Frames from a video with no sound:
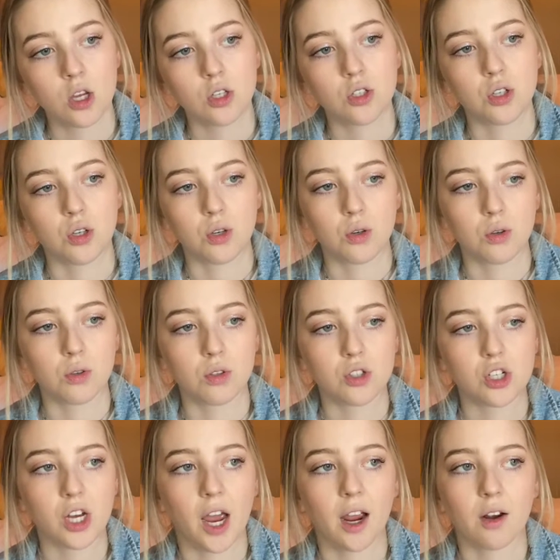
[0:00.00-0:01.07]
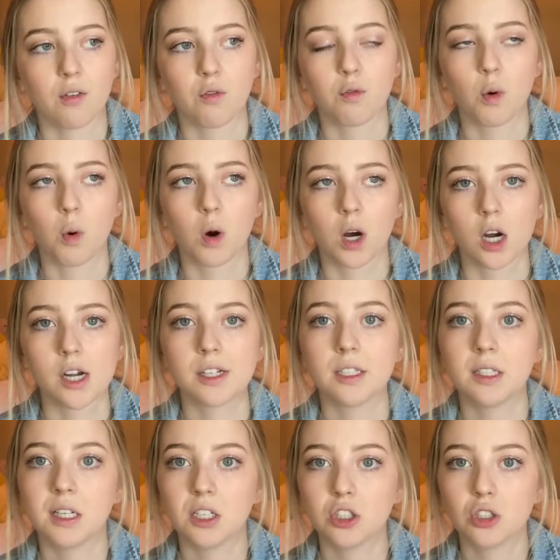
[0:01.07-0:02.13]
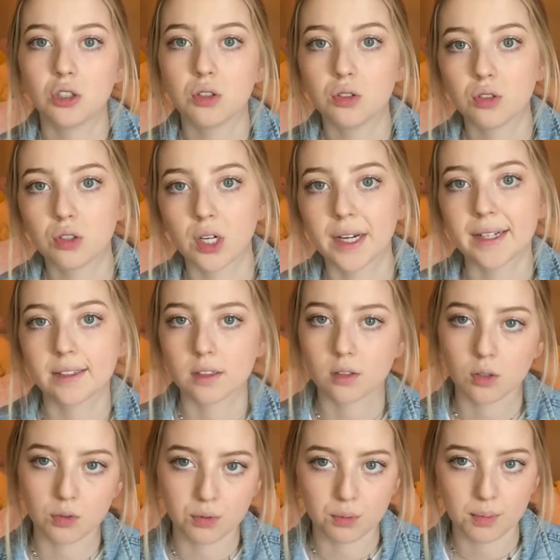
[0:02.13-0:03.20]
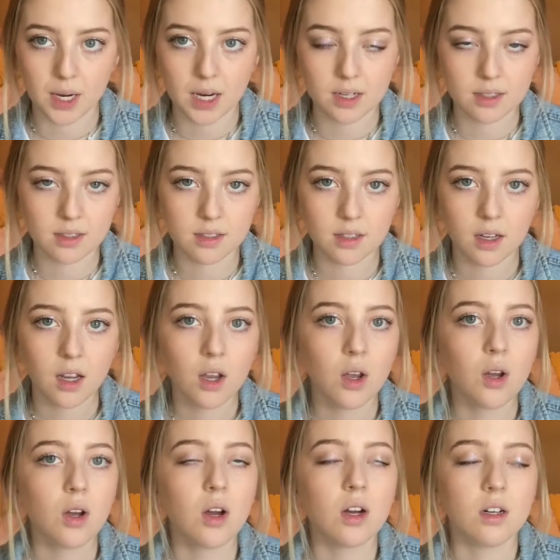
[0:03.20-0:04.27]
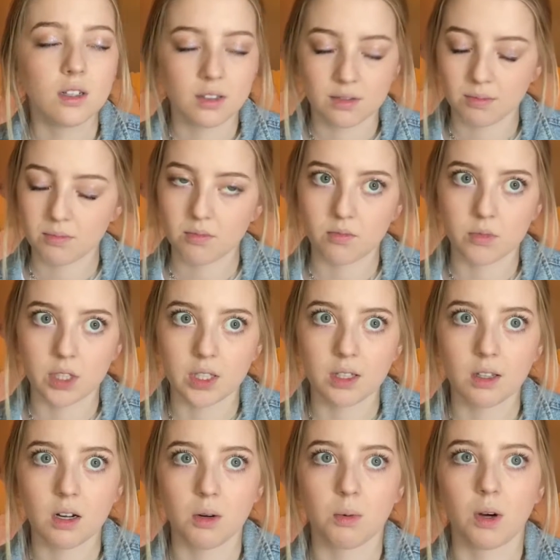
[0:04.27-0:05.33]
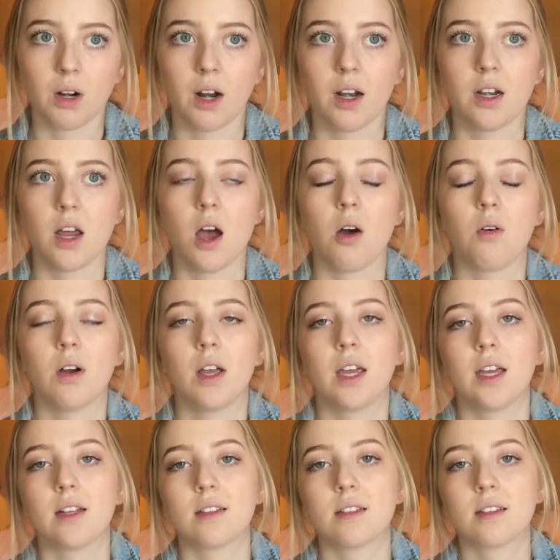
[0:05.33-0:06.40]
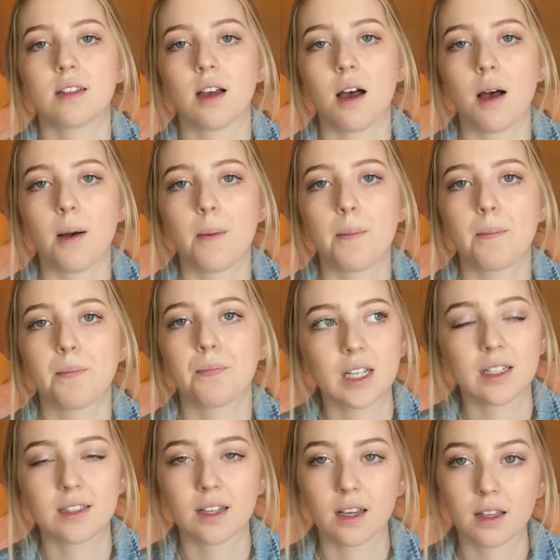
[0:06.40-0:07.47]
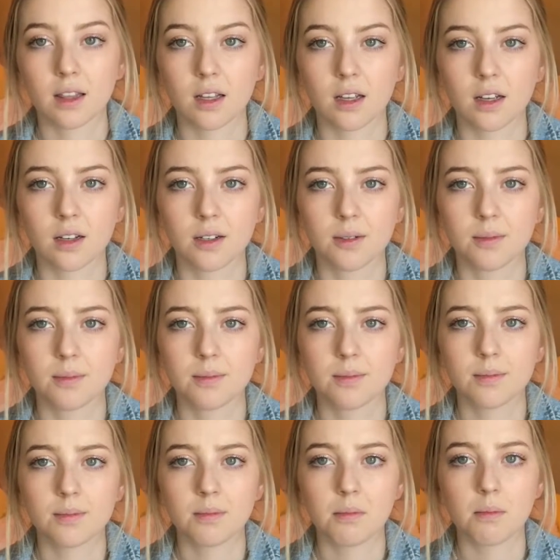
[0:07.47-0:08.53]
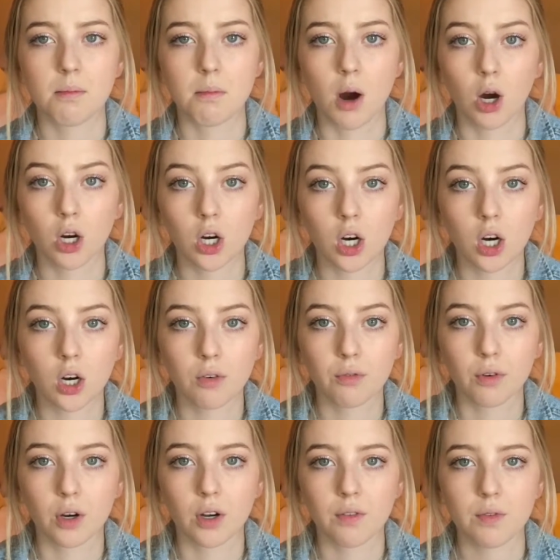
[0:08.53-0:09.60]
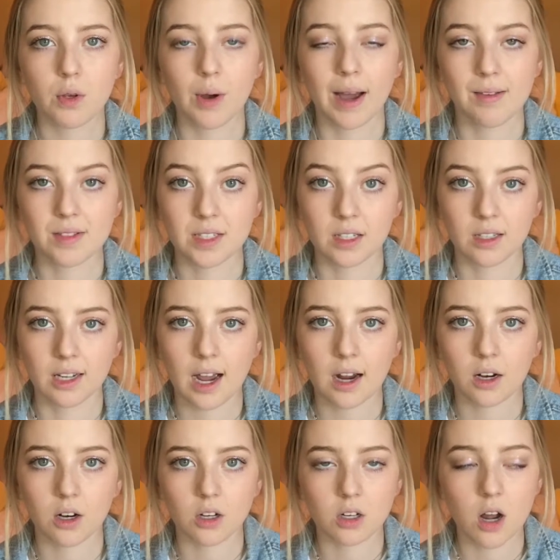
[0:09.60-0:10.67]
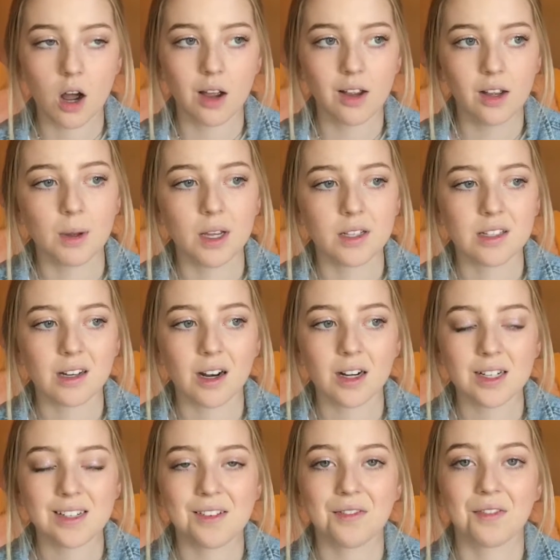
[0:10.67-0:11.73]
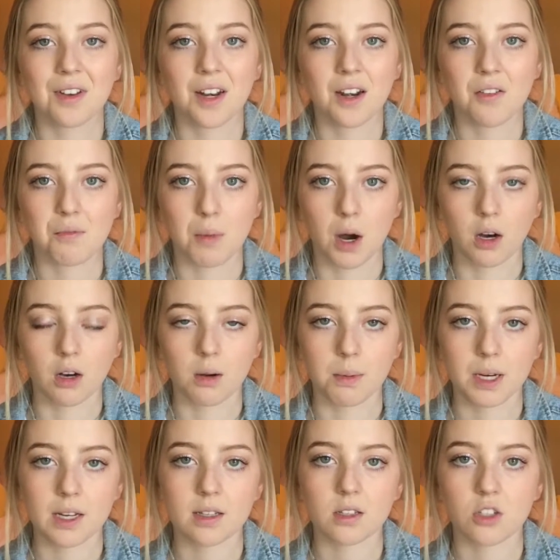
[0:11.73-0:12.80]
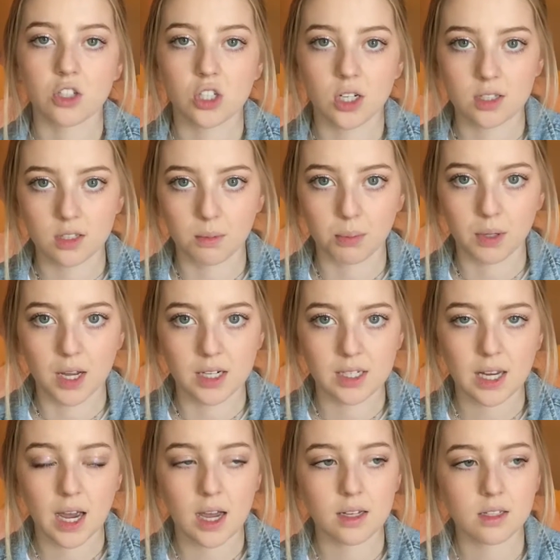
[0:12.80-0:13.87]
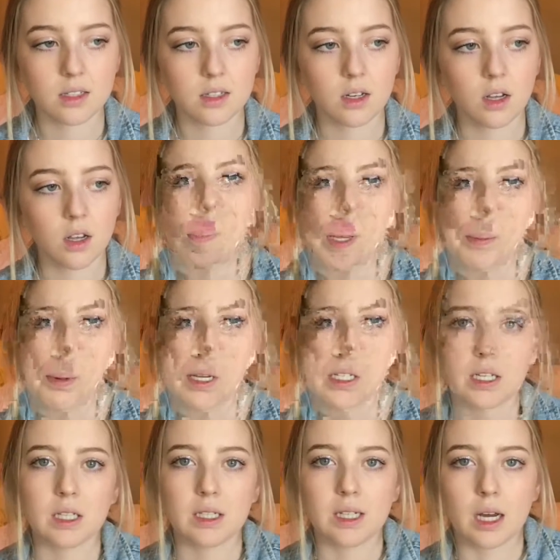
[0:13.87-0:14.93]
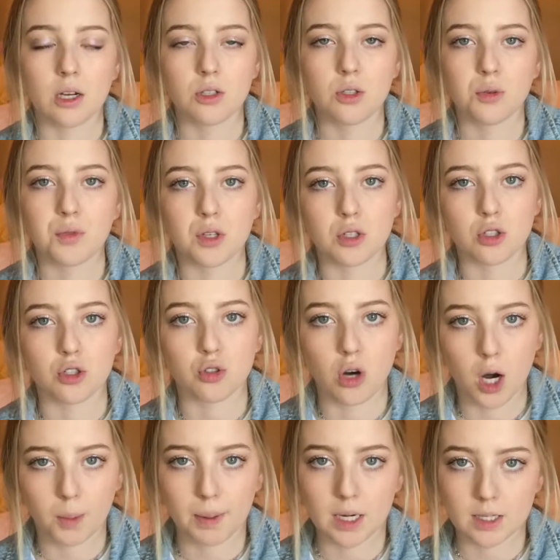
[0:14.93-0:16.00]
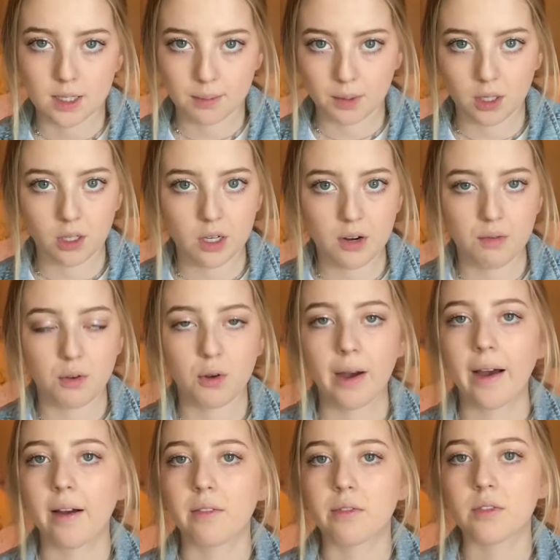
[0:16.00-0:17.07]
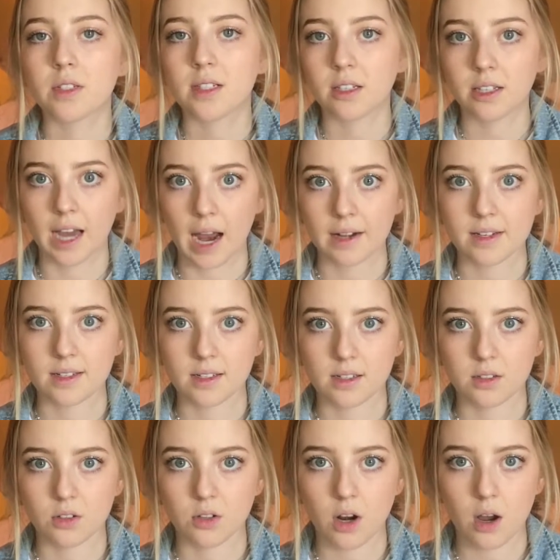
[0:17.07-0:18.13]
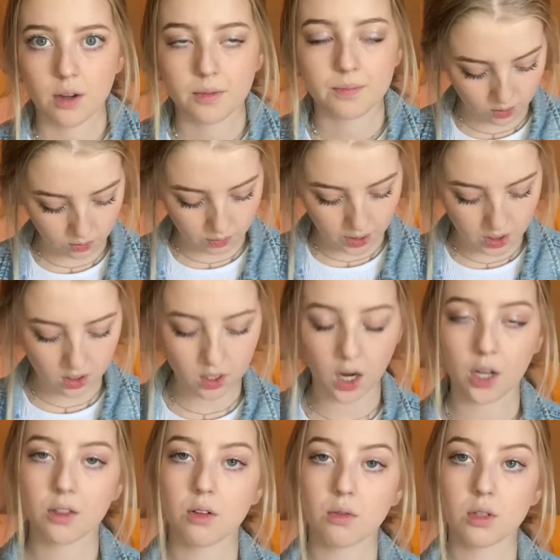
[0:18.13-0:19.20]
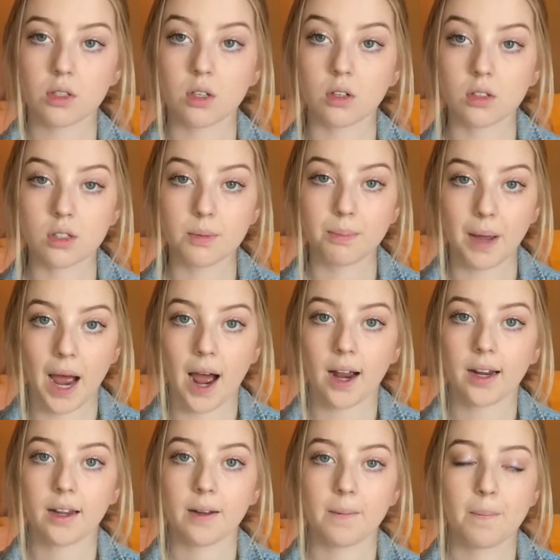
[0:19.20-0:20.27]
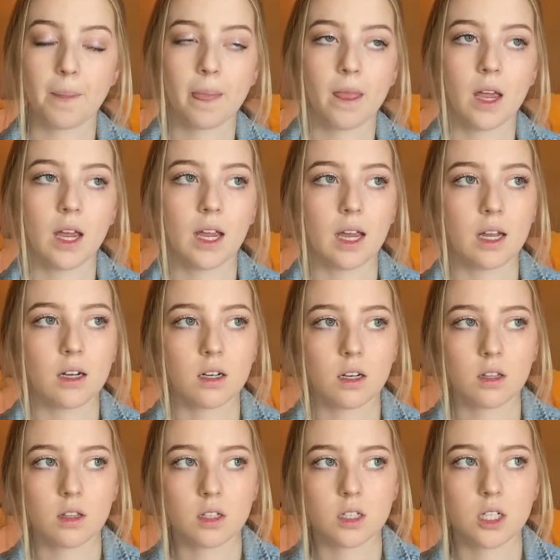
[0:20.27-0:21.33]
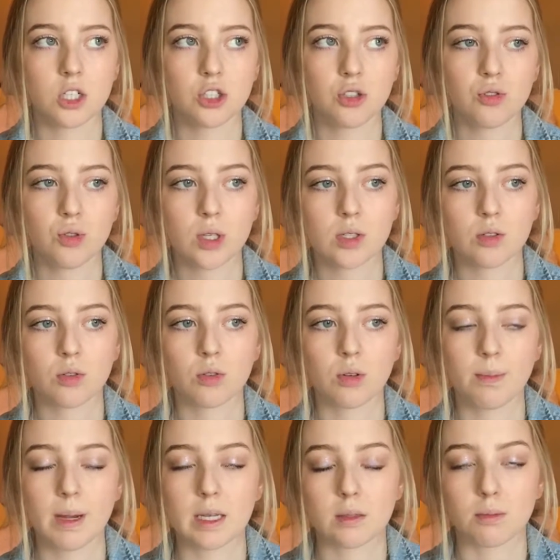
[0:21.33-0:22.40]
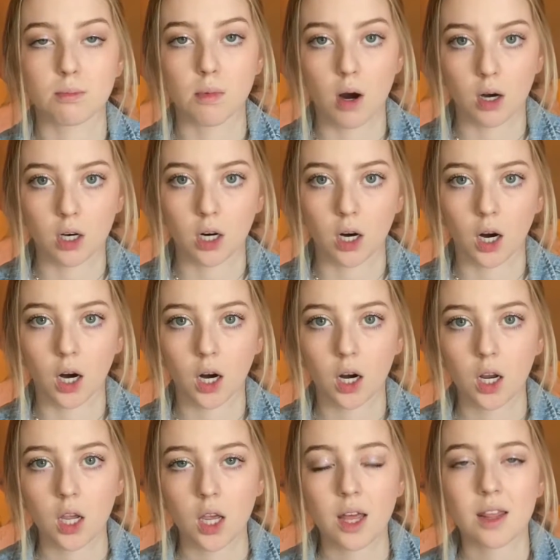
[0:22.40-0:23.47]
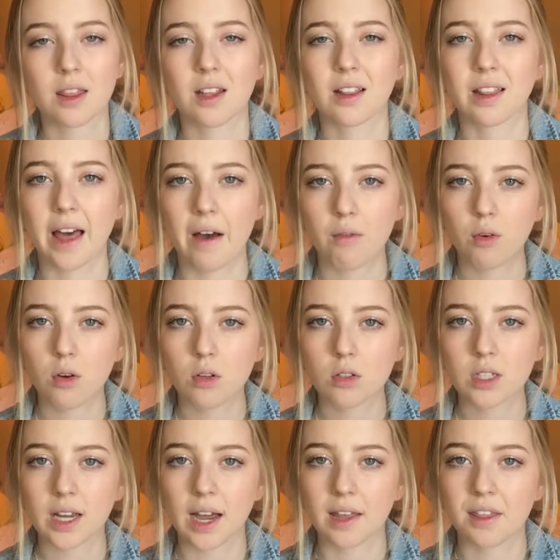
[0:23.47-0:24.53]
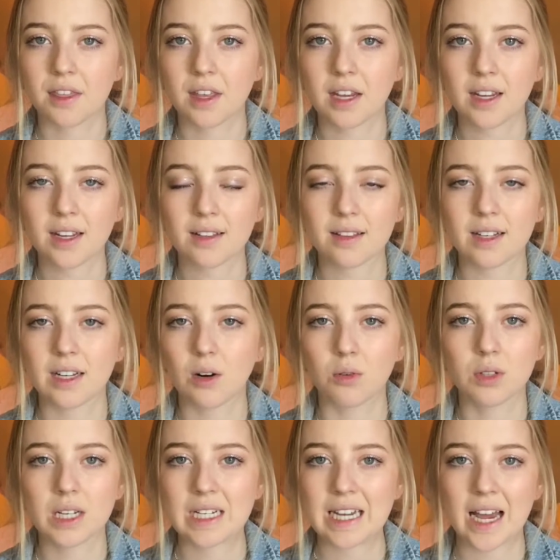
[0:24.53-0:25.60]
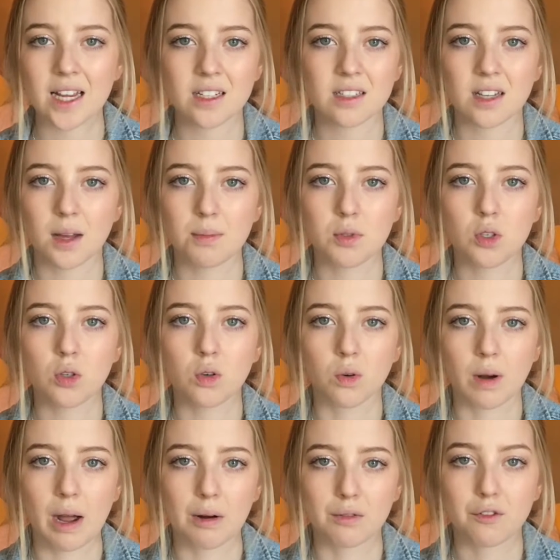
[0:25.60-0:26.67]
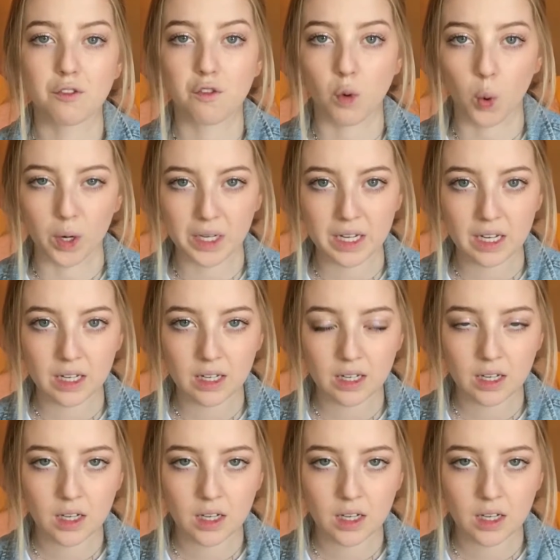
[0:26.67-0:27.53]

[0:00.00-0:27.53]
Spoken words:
to check for tissue transglutamase. Really long word, I know. It's like the marker for if you have celiac or not. It's not a definitive marker because it's just the blood test. It basically tells you if there's a strong possibility if you have celiac disease or not. We got the results back, and the tissue transglutamase marker, the levels, I think it only tests up to around 40,